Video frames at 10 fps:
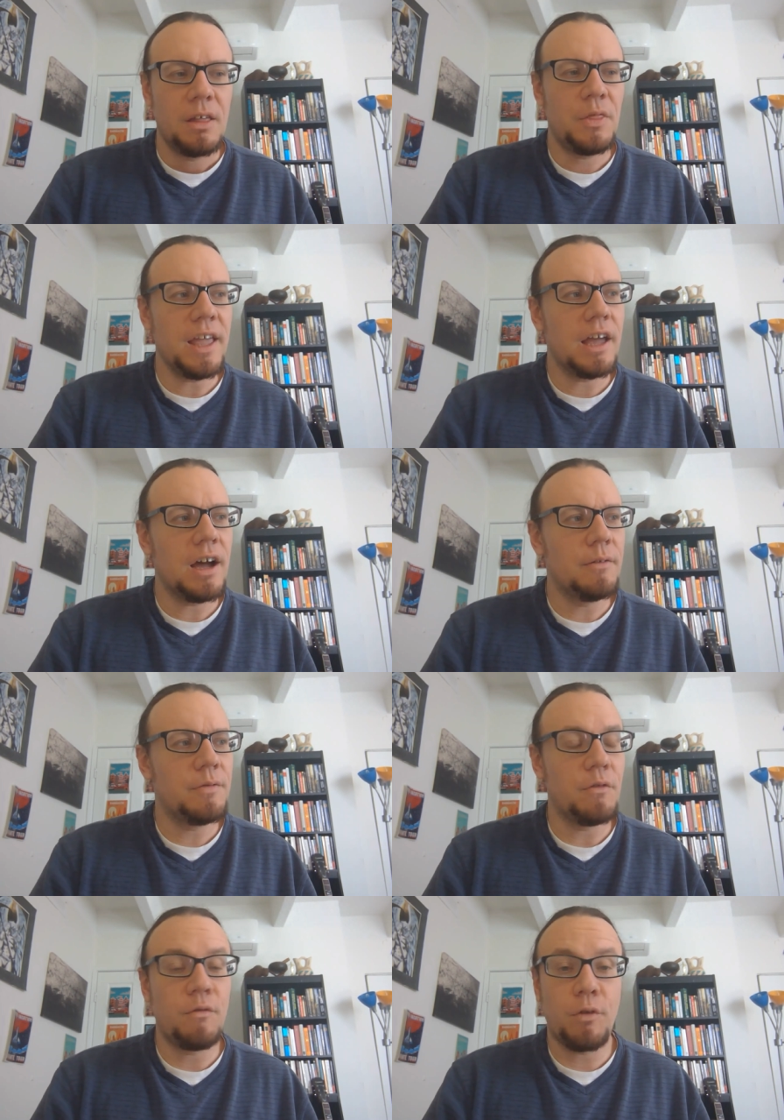Think of
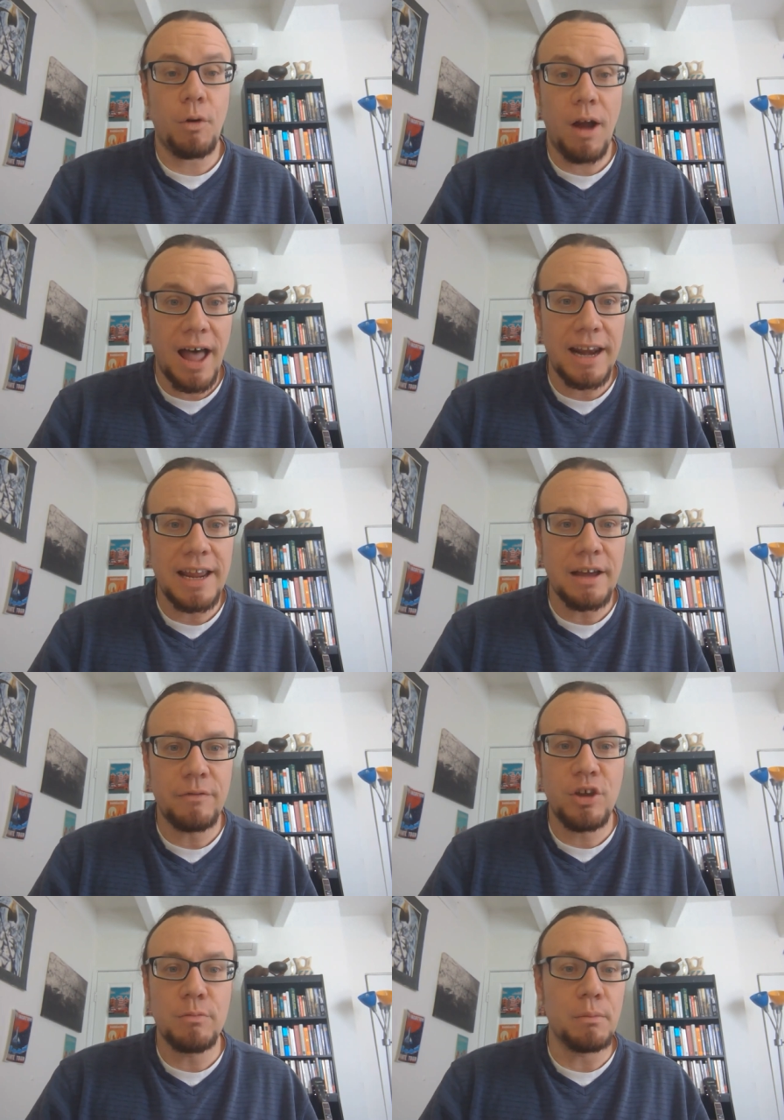the variety of
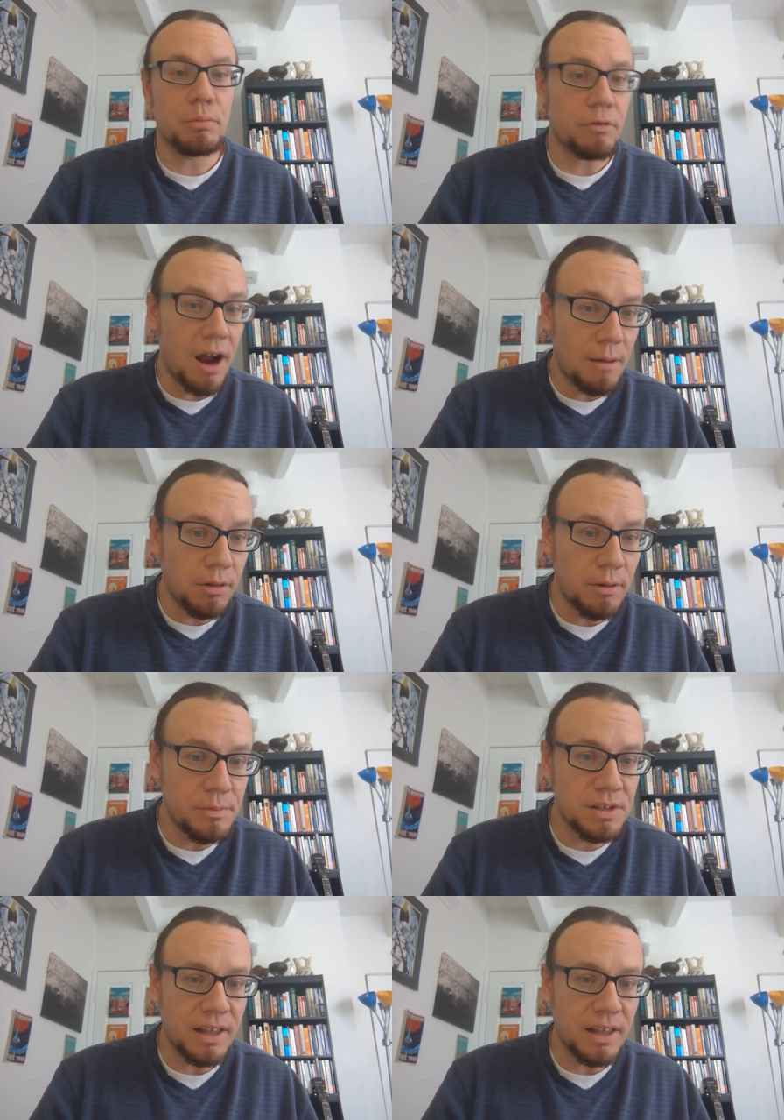human problems,